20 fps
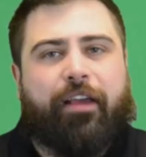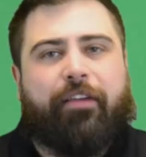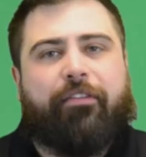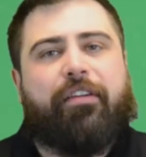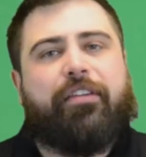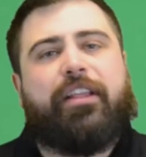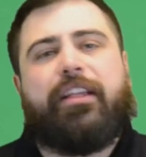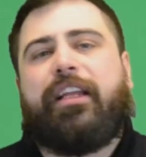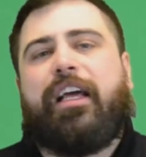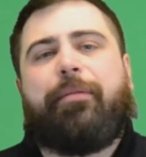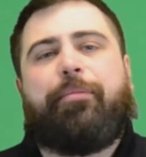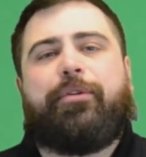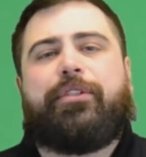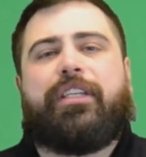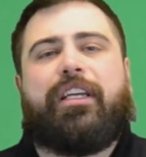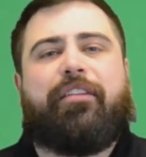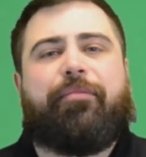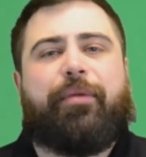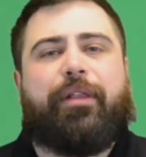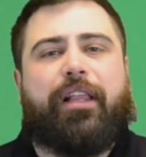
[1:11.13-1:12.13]
59%
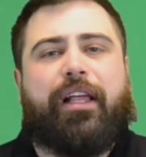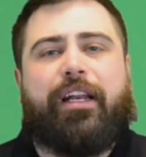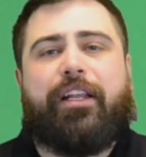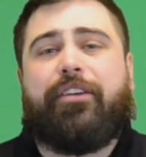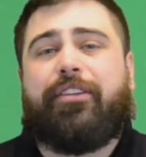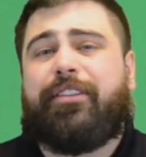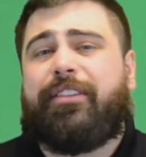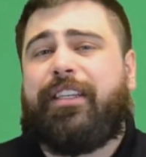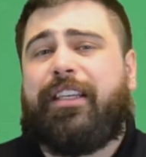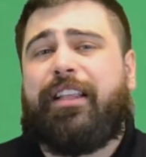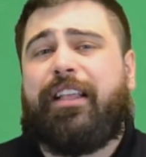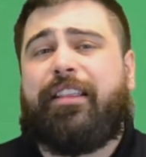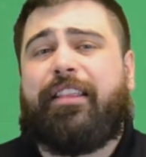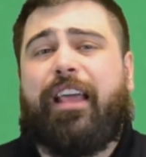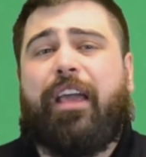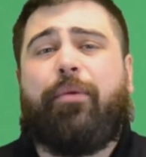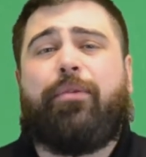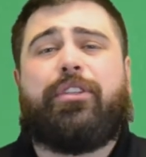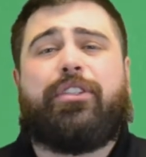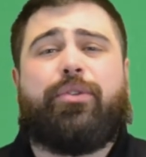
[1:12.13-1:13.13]
of millennials say that
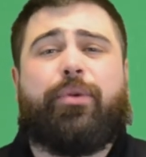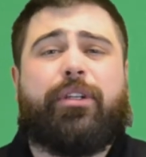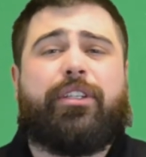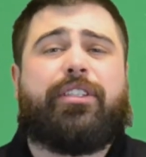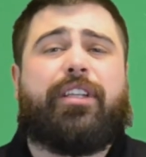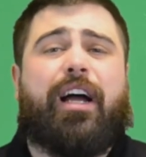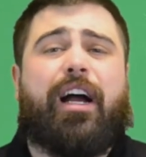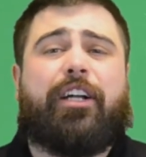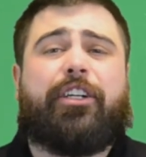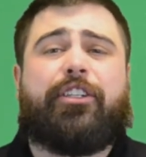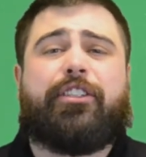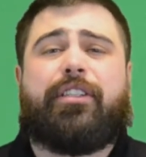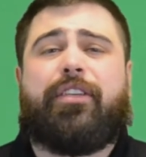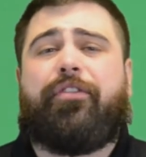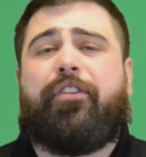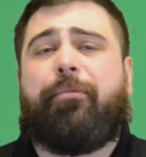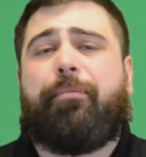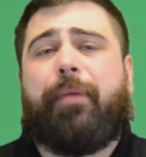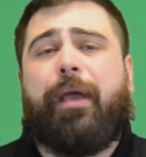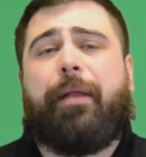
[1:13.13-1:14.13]
they would switch doctors if
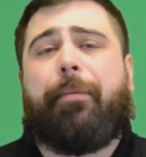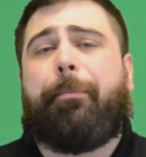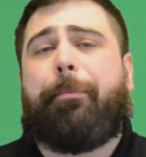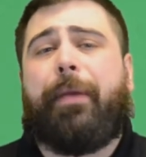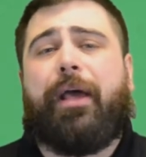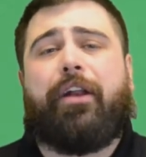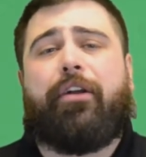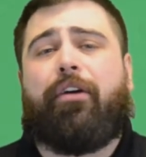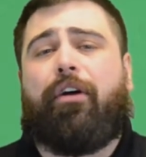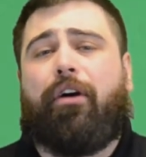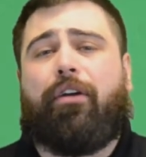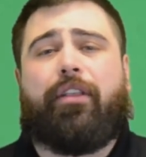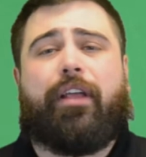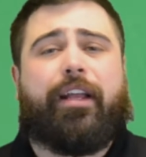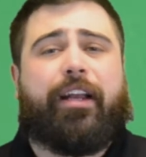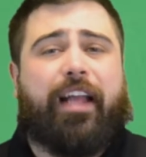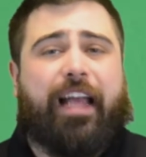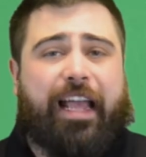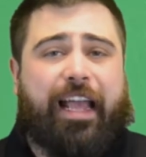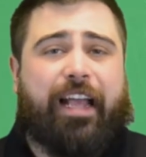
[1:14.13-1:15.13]
it meant better
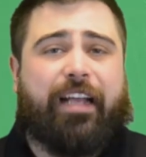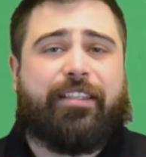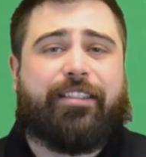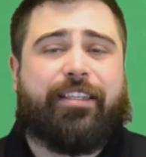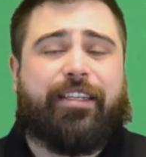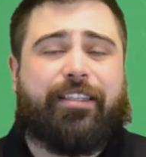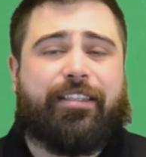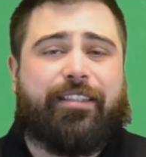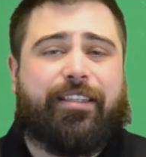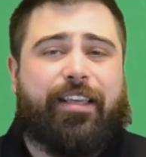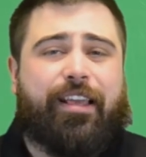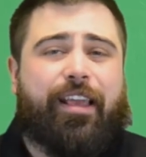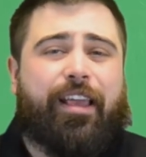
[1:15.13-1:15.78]
online access.